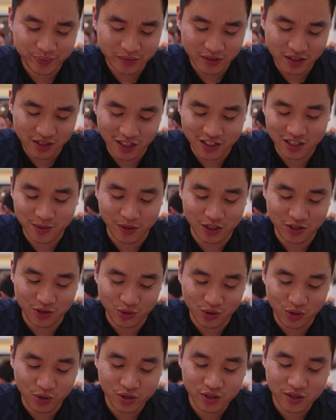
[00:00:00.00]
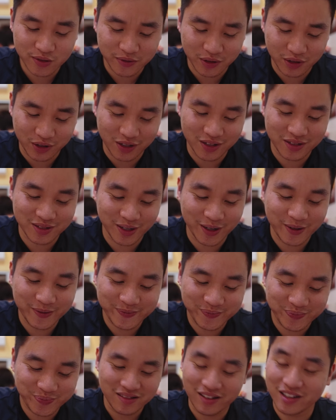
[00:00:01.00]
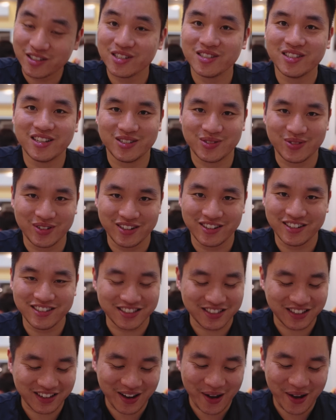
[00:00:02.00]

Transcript: sesame sauce on the inside. Actually tastes really nice.